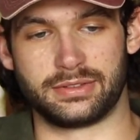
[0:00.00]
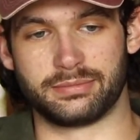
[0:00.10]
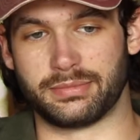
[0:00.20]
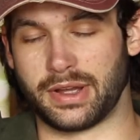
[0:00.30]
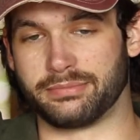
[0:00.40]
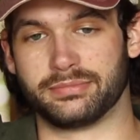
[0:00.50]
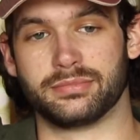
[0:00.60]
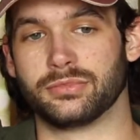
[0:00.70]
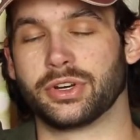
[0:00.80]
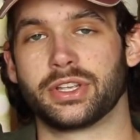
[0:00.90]
my
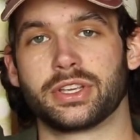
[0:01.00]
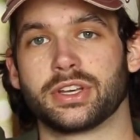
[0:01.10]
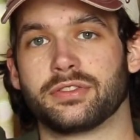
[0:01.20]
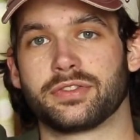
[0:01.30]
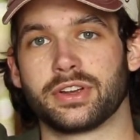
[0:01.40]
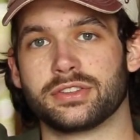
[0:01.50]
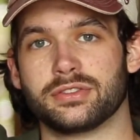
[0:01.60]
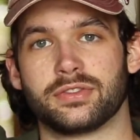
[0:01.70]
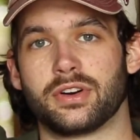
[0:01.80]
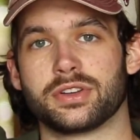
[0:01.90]
really good friends
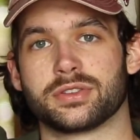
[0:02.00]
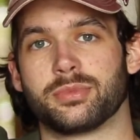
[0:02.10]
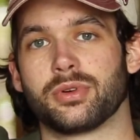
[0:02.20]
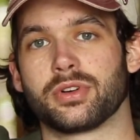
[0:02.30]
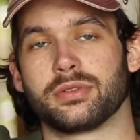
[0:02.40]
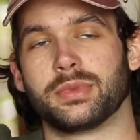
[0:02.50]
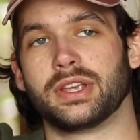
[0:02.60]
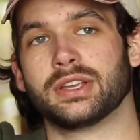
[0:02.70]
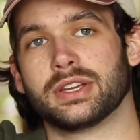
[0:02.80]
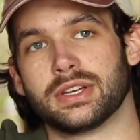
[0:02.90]
who've always supported me.